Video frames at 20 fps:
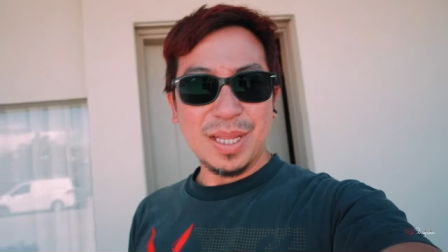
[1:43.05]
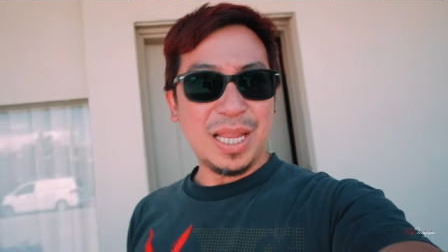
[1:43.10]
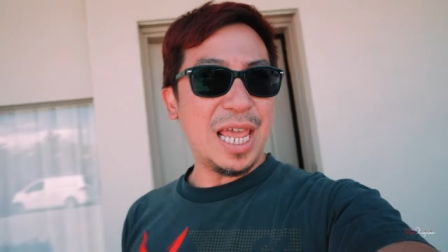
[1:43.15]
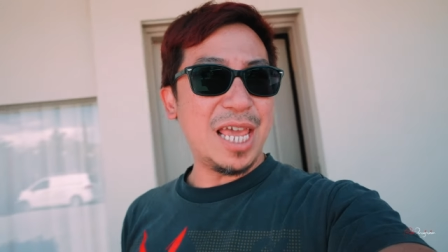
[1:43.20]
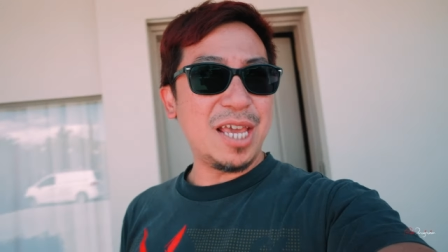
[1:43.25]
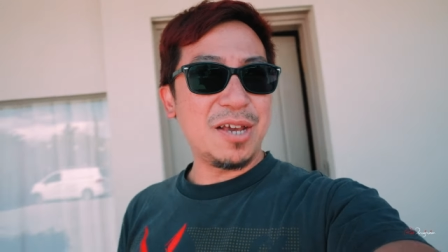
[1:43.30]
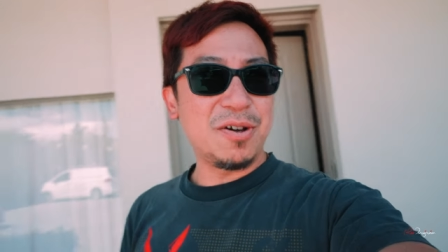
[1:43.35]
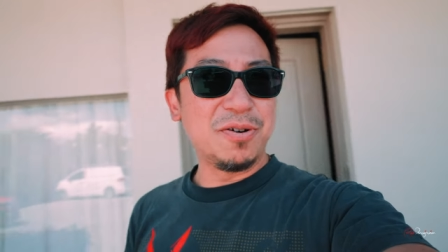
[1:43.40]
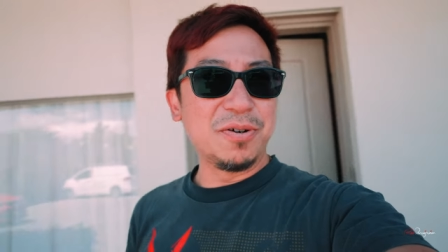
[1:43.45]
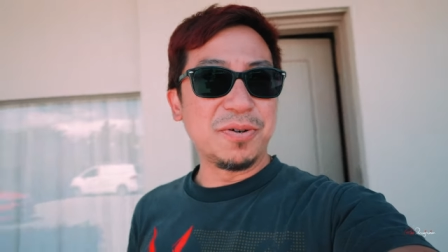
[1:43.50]

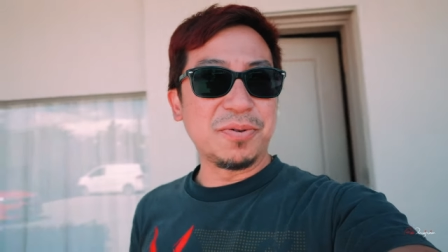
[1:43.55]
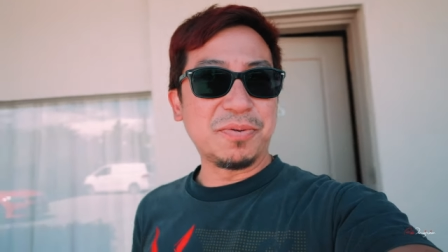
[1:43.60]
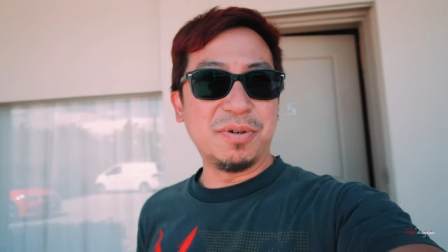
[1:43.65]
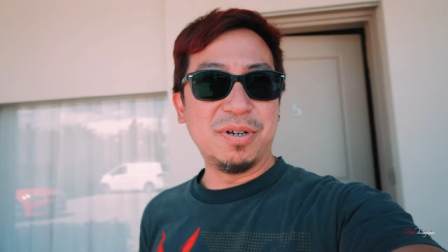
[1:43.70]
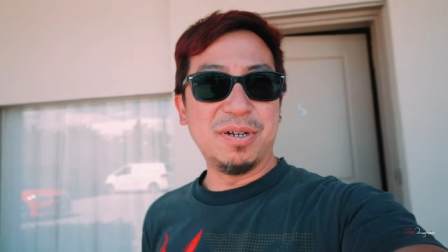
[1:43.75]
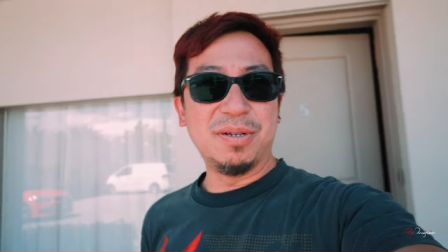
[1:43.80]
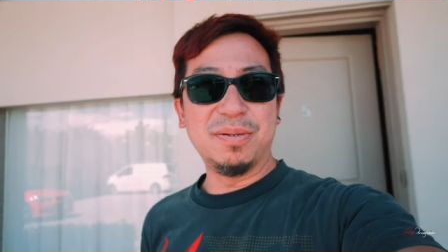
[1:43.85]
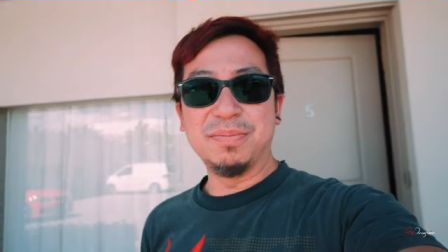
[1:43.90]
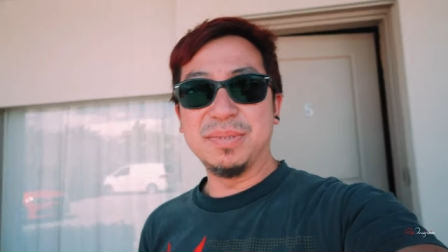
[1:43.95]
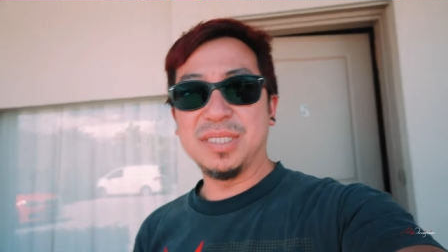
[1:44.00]

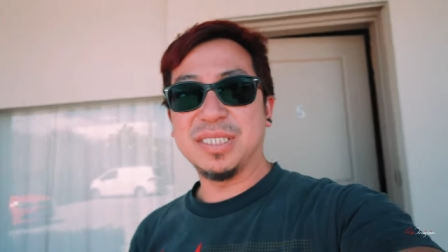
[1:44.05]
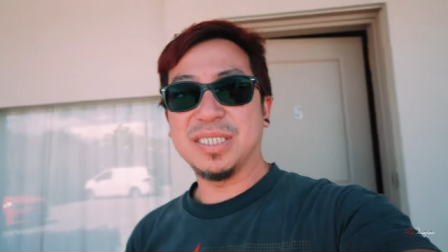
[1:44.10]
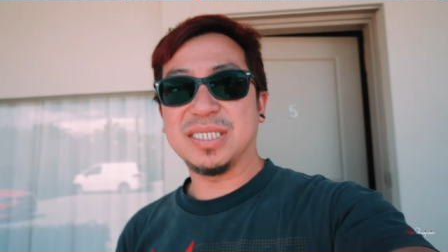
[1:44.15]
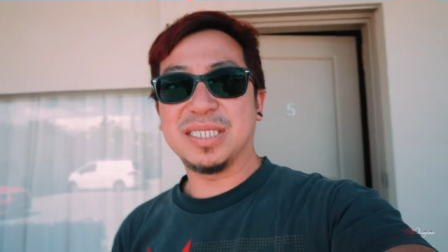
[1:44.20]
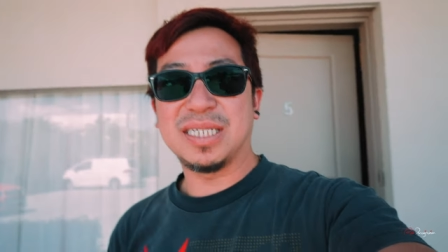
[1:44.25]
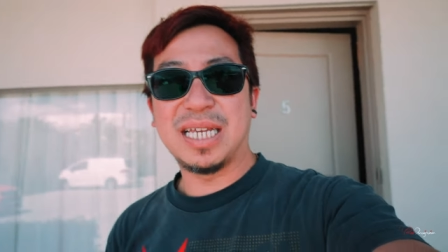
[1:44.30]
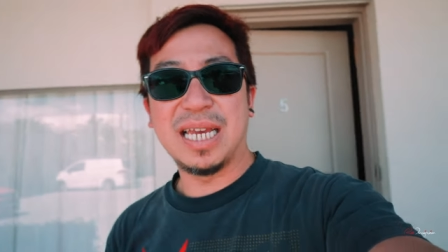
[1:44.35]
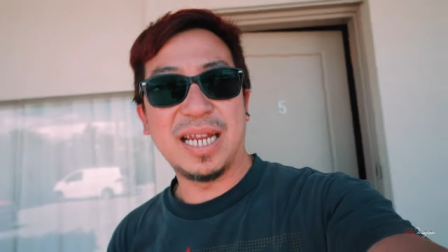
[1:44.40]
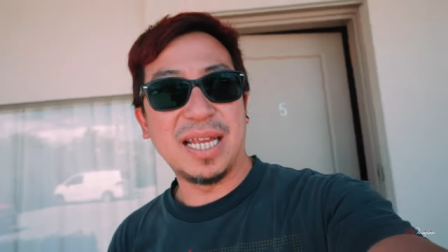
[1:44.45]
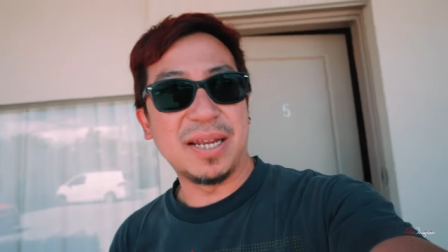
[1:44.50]
room
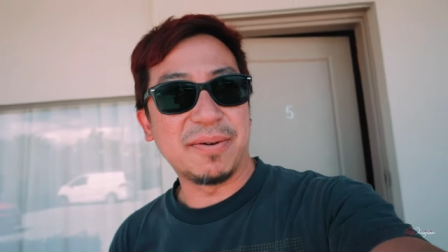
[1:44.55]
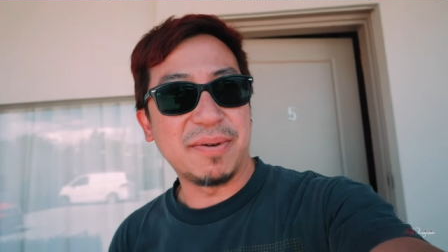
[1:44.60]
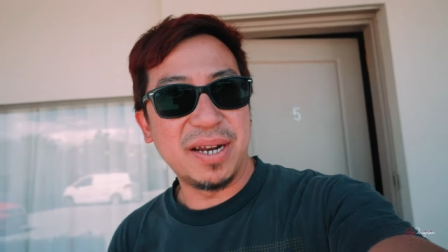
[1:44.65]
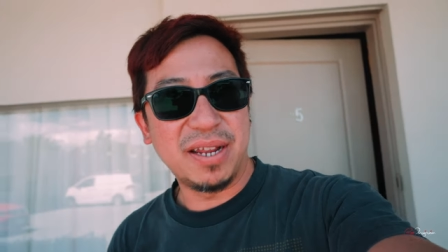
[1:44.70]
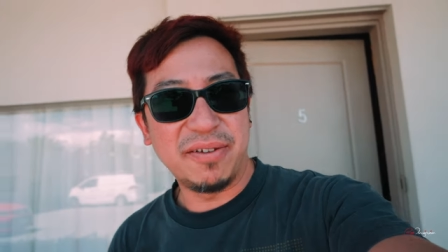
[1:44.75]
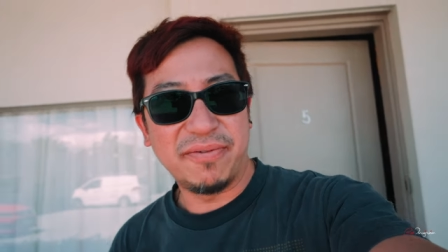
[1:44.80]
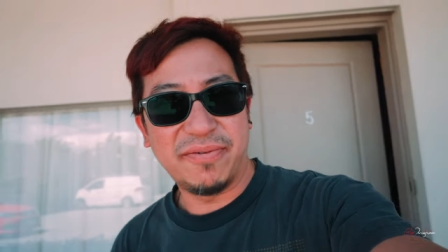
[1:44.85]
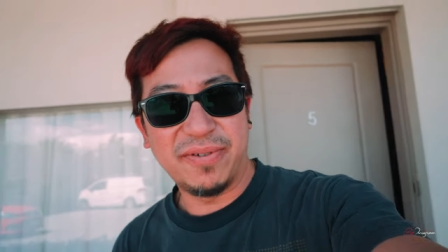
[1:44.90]
just getting ready